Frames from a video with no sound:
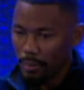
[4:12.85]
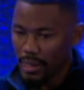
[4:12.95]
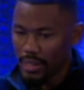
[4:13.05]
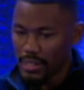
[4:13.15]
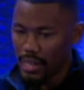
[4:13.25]

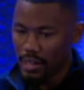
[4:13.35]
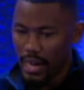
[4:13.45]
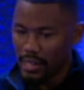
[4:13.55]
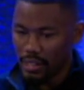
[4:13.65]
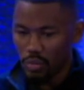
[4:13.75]
Because
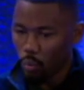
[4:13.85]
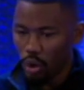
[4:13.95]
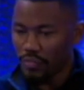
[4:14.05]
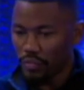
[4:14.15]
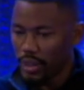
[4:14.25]
I didn't
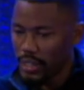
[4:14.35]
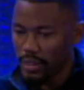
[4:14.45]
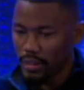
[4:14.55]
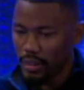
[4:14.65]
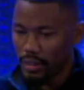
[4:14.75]
want for
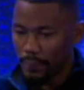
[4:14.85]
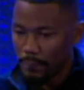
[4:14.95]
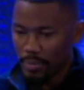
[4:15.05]
anything.